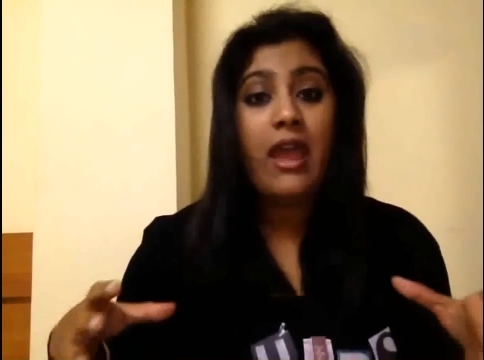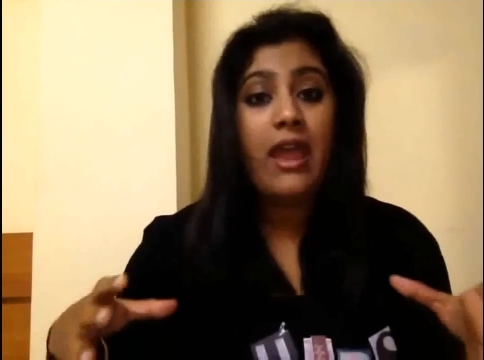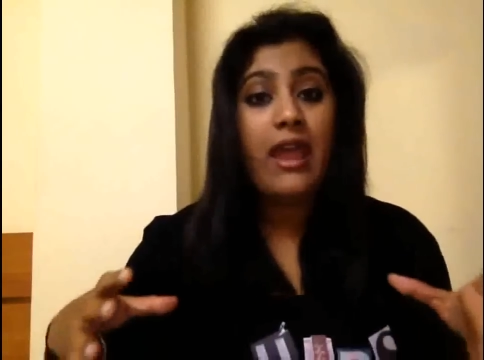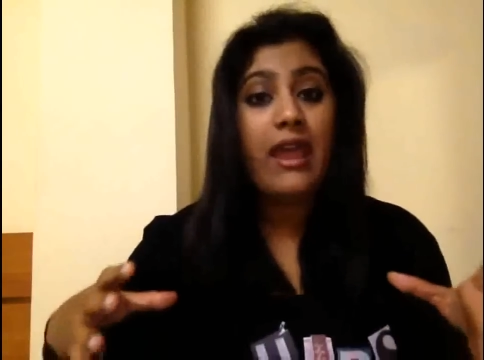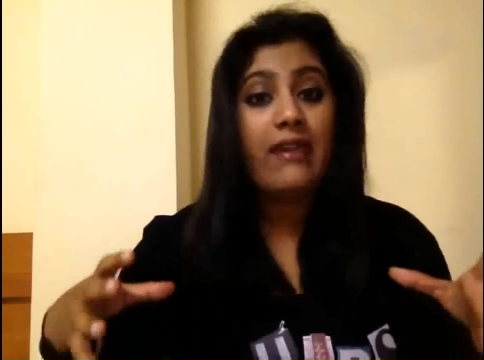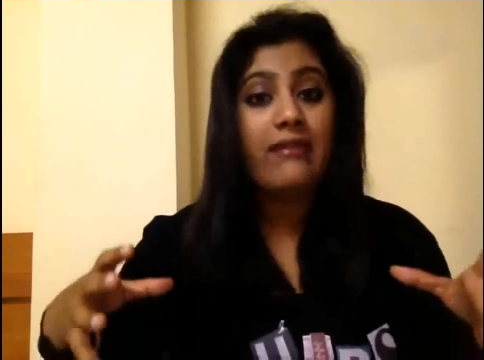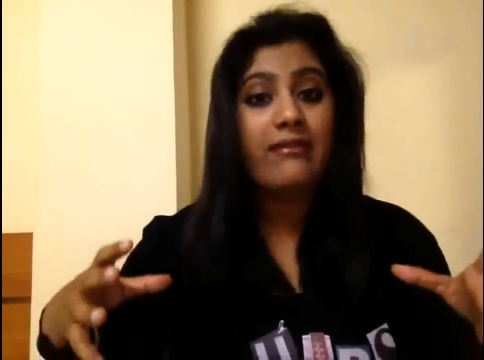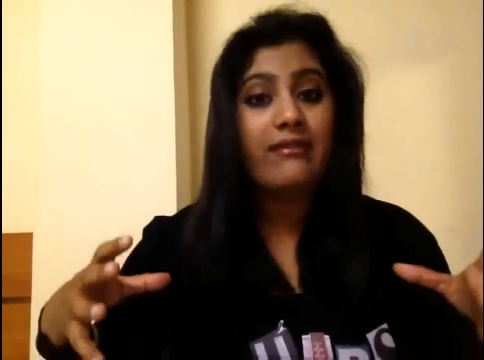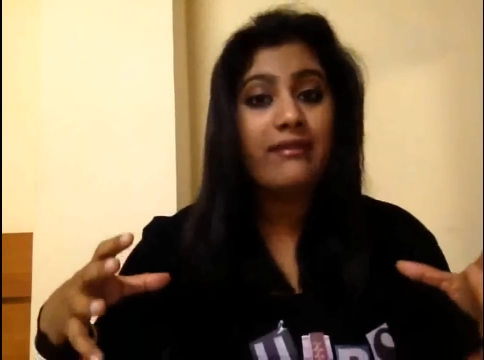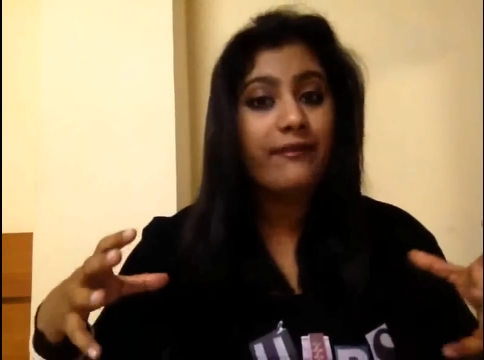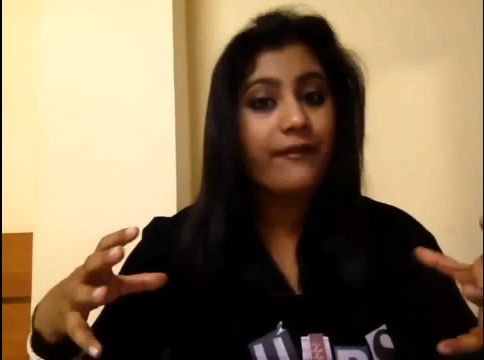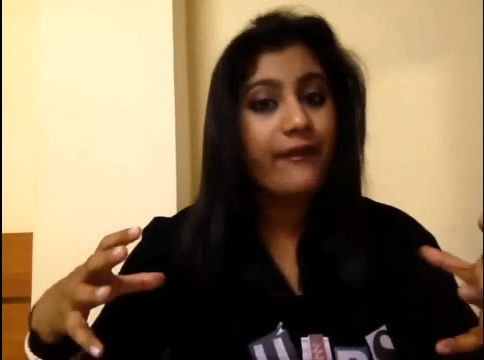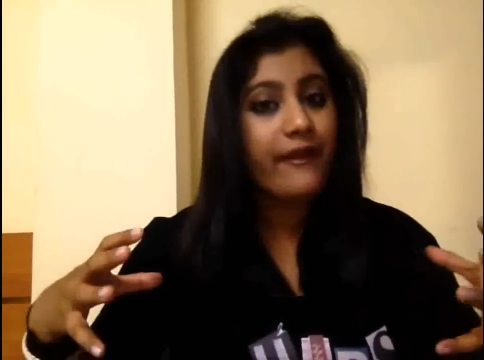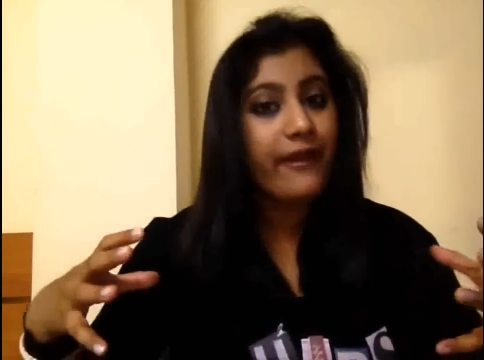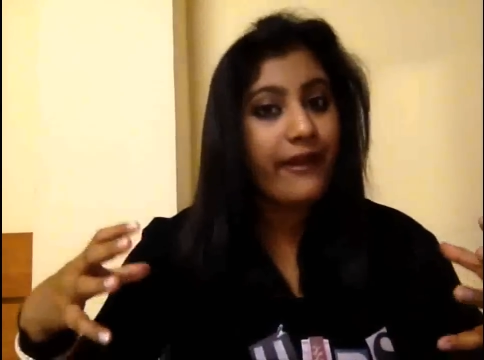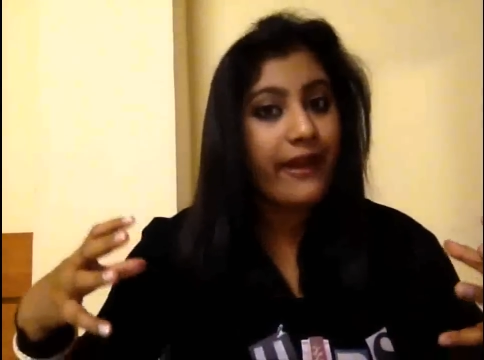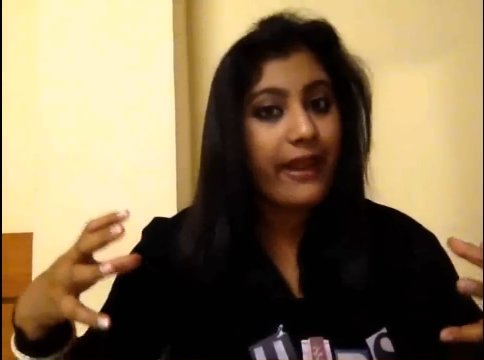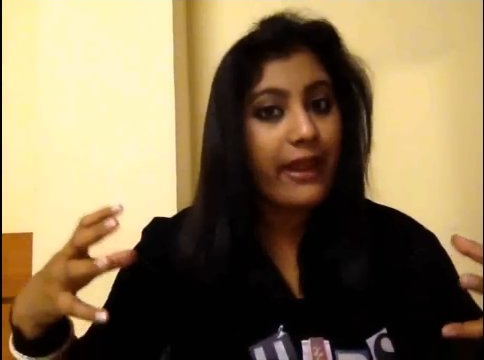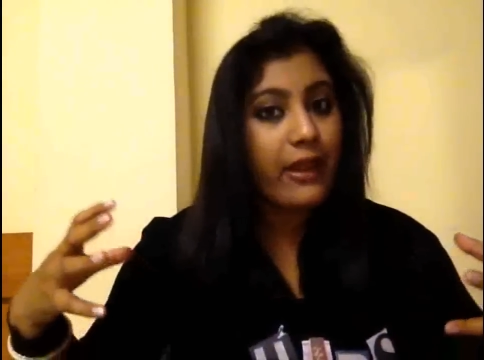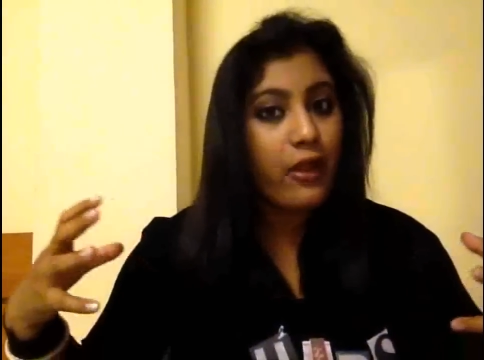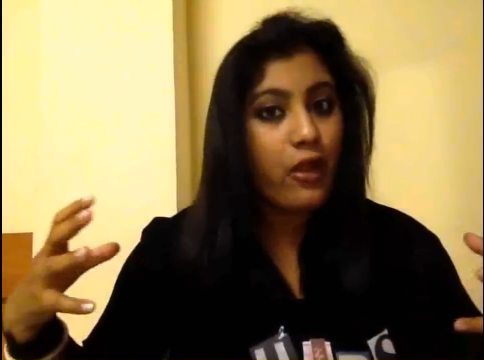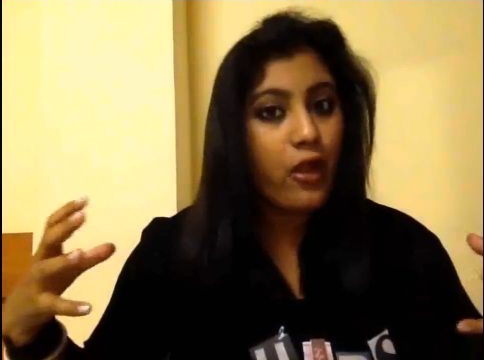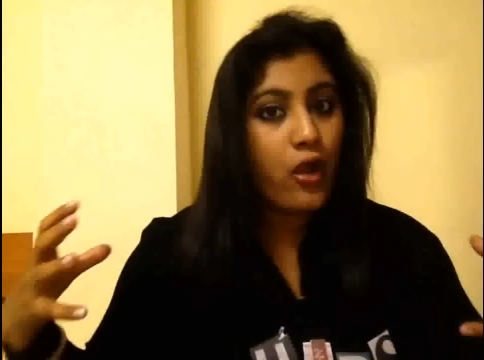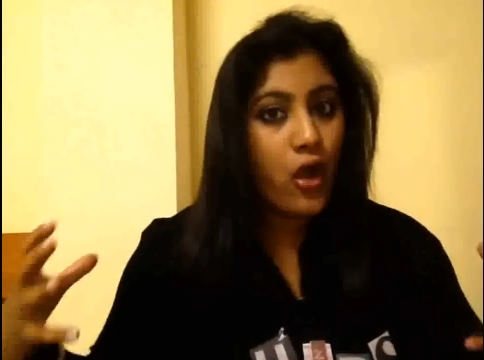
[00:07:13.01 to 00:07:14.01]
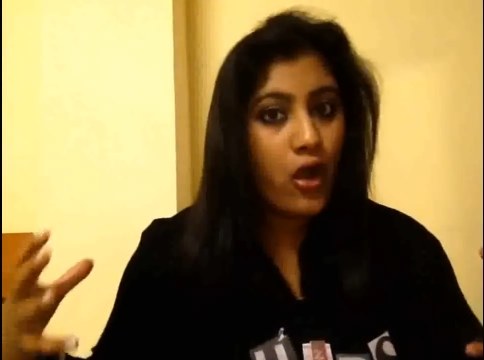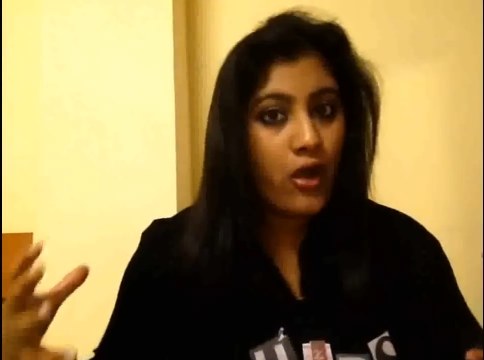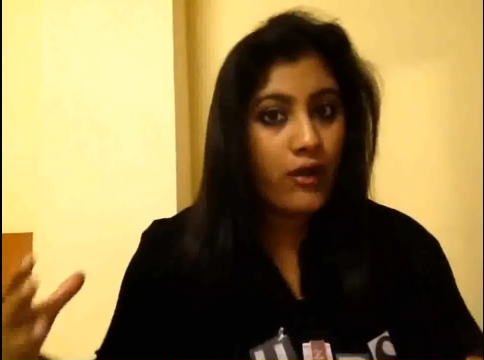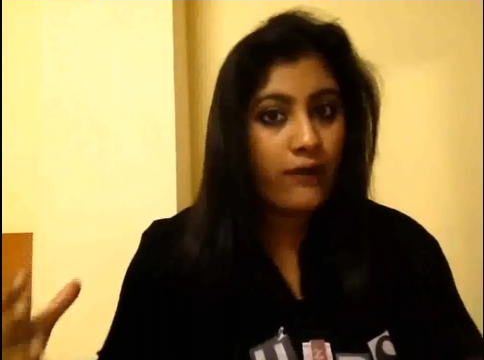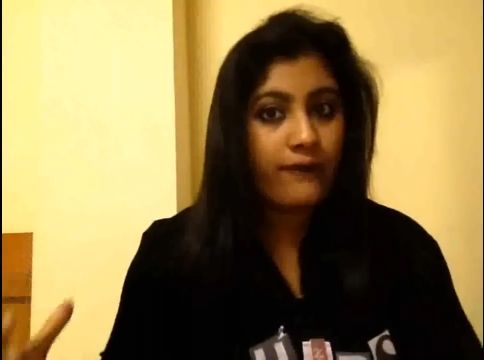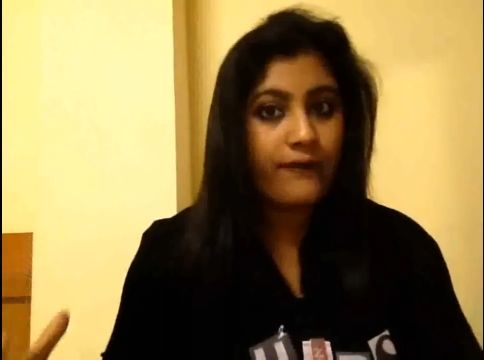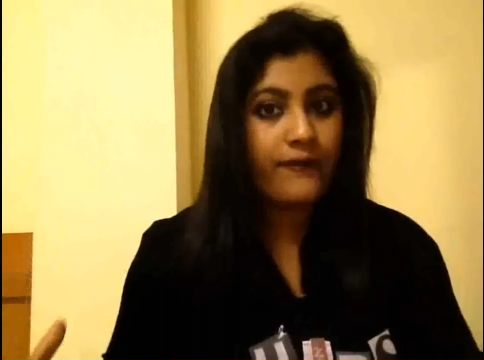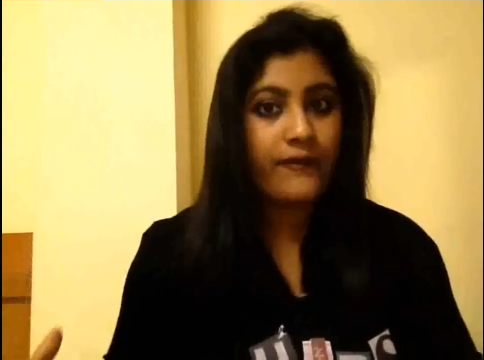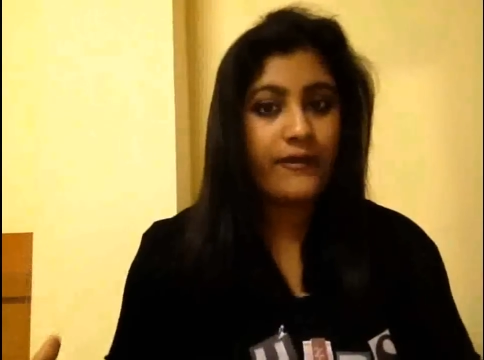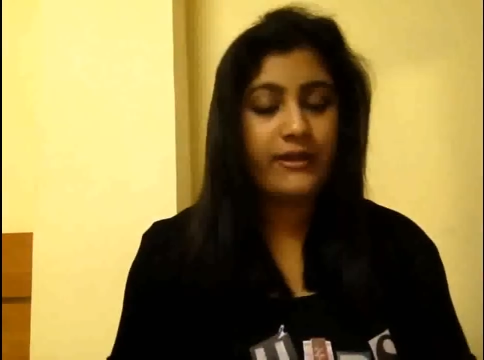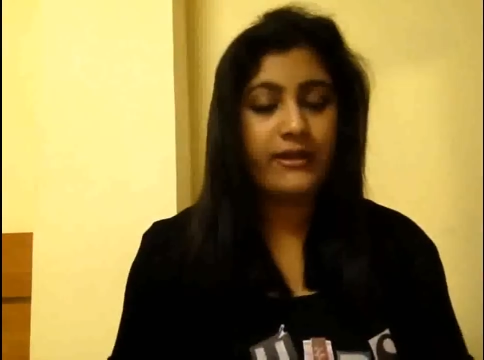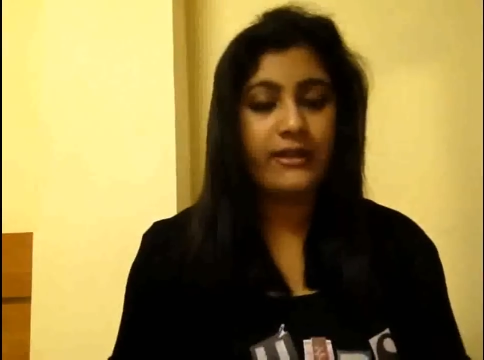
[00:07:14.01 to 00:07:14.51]
is a very
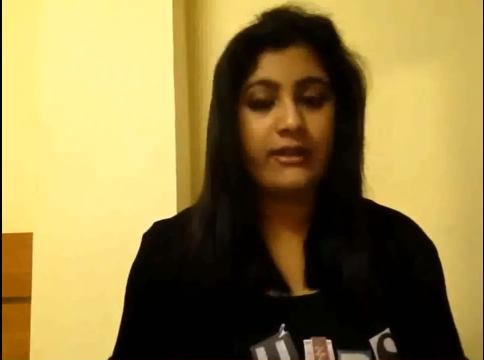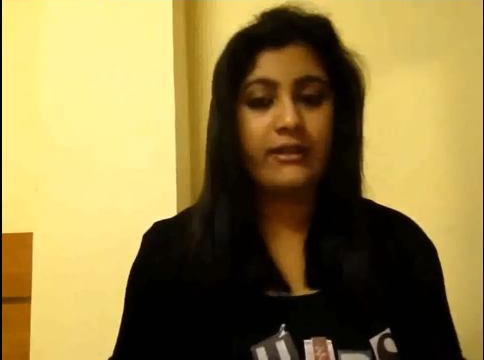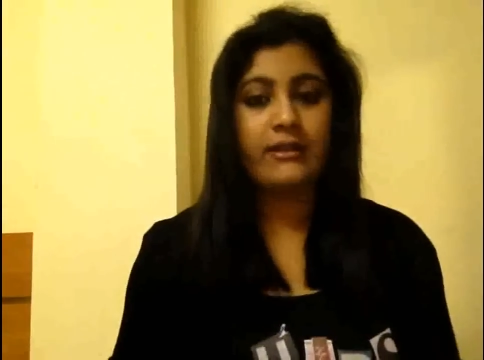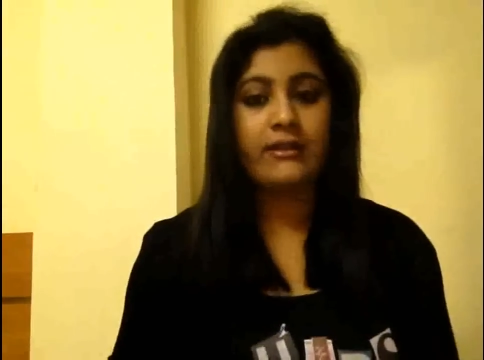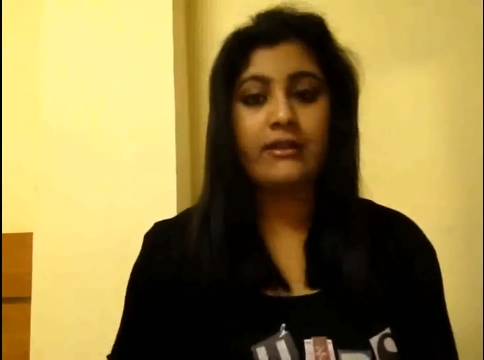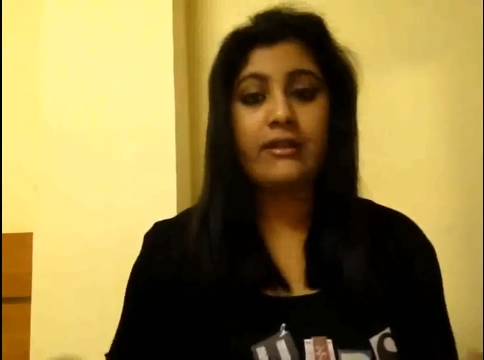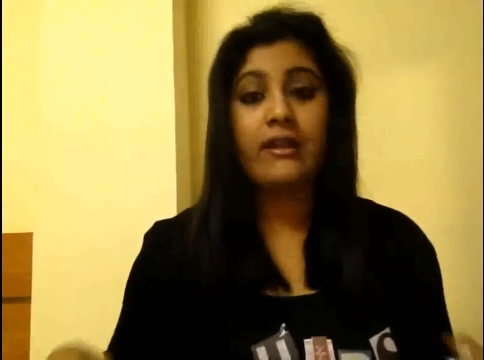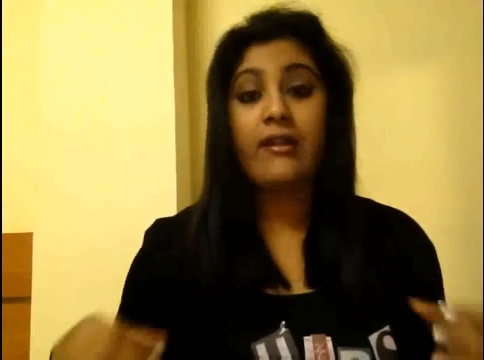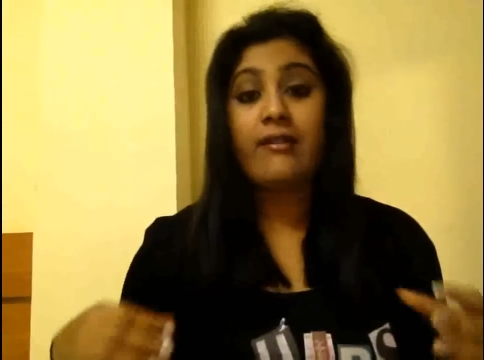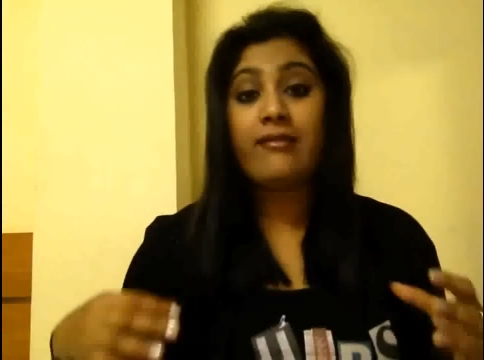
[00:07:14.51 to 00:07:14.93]
confident,